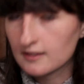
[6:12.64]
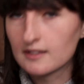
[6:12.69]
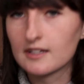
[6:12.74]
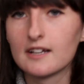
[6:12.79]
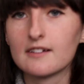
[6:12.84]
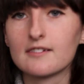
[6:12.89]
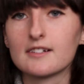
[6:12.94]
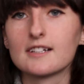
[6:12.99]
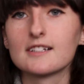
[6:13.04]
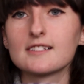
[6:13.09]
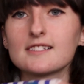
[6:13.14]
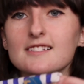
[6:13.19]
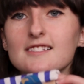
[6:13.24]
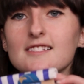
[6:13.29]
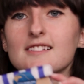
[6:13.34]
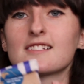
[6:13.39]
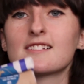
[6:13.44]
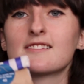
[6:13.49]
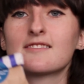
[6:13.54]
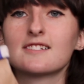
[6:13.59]
Here it is,
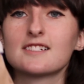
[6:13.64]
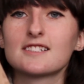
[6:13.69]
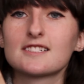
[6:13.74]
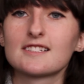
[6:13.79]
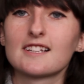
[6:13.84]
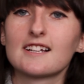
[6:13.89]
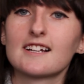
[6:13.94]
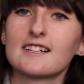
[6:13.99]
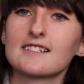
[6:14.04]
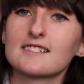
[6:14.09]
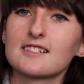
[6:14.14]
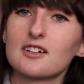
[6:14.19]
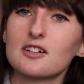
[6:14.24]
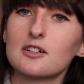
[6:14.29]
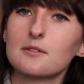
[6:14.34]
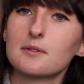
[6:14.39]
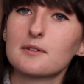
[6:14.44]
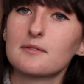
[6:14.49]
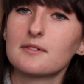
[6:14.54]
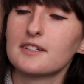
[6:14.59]
which says
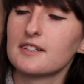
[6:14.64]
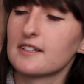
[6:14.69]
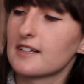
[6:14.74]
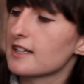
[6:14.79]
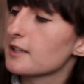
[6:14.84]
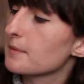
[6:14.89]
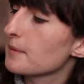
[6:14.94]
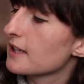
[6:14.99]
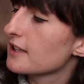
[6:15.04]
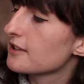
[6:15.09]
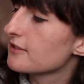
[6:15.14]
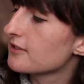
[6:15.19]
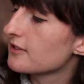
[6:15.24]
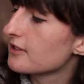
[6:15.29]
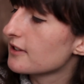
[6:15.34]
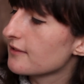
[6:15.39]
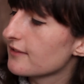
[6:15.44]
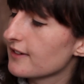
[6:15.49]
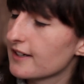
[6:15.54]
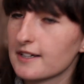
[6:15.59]
open when you get to page
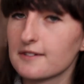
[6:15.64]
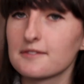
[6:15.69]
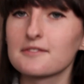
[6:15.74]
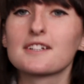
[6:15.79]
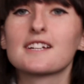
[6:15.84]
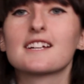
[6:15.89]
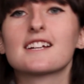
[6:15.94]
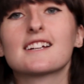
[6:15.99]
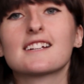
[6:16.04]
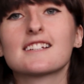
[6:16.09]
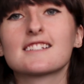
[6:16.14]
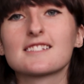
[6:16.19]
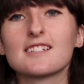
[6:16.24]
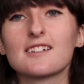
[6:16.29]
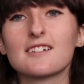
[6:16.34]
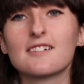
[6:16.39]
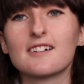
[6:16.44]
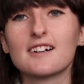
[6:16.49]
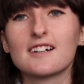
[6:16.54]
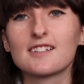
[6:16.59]
45.
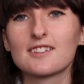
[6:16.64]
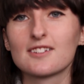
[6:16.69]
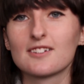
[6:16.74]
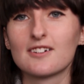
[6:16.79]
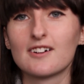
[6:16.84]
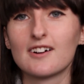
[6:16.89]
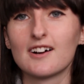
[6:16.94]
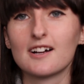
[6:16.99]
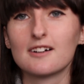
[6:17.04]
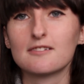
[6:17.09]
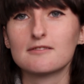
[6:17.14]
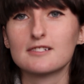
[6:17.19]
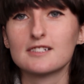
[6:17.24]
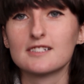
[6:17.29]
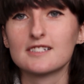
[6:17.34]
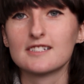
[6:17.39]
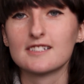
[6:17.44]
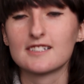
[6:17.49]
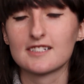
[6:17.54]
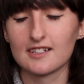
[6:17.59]
So I thought I
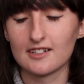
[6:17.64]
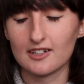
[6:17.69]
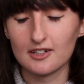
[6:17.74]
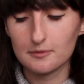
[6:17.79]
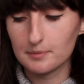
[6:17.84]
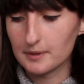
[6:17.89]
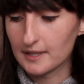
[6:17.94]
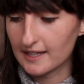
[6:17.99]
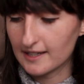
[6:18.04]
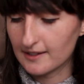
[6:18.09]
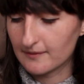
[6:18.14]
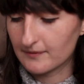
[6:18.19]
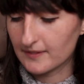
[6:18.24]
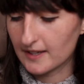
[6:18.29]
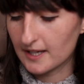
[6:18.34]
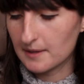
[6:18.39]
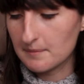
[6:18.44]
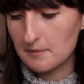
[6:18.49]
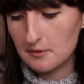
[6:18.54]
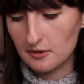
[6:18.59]
would open it.
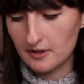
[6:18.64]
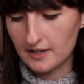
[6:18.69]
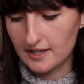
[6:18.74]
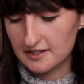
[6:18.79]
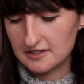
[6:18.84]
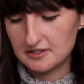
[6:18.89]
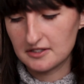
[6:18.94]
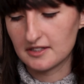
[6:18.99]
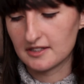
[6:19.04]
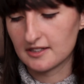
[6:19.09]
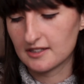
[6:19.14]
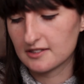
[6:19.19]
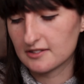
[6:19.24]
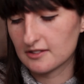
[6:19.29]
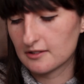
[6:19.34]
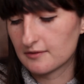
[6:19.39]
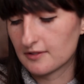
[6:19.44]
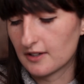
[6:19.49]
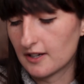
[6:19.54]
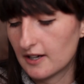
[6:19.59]
I'm quite enjoying this
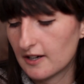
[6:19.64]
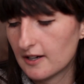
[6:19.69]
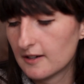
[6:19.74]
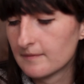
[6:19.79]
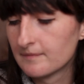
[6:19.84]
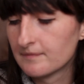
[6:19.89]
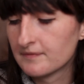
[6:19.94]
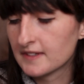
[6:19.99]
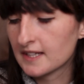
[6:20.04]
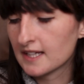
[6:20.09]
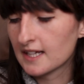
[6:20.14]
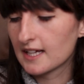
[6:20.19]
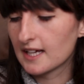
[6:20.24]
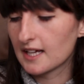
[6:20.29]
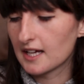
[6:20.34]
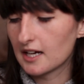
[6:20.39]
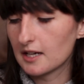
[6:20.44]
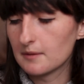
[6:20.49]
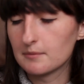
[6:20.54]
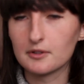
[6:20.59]
so far.
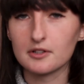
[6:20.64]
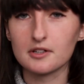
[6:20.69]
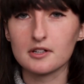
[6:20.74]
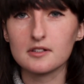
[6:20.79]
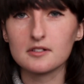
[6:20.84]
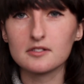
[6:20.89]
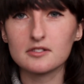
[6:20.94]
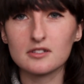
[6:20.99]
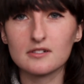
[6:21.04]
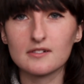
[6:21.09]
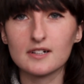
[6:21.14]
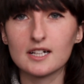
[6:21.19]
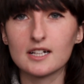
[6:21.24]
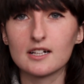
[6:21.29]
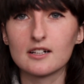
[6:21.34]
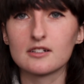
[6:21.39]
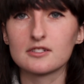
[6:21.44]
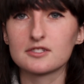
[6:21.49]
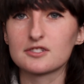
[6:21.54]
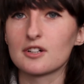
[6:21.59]
I'm not used to
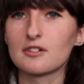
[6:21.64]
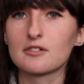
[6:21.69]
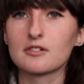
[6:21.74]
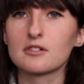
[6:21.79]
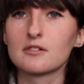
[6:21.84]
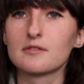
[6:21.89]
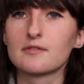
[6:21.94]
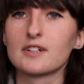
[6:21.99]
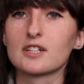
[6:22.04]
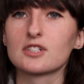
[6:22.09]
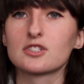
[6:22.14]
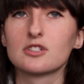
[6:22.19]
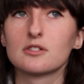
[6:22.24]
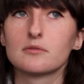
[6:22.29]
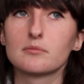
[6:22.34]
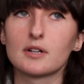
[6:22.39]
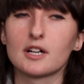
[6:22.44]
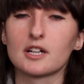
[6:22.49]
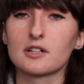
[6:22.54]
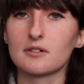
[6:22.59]
reading historical
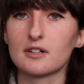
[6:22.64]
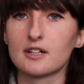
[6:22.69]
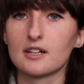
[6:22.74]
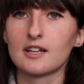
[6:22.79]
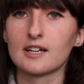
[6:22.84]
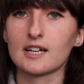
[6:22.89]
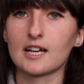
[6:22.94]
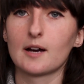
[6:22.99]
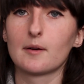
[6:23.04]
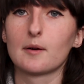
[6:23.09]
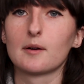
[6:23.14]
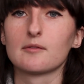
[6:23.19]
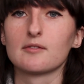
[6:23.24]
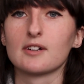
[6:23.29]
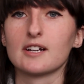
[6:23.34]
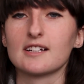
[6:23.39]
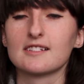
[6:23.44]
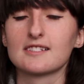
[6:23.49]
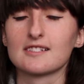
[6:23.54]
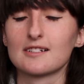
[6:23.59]
fiction, but I quite like how it
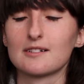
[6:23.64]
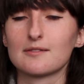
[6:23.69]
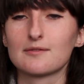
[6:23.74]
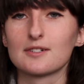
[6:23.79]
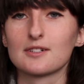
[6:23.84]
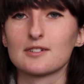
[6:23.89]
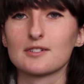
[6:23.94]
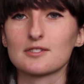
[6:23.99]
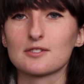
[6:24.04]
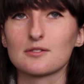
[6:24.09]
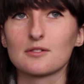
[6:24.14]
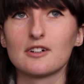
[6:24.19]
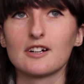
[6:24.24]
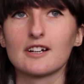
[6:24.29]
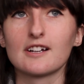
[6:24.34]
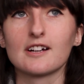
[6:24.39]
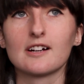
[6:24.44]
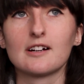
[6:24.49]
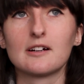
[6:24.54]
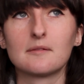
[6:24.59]
reads and it feels
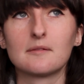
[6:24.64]
quite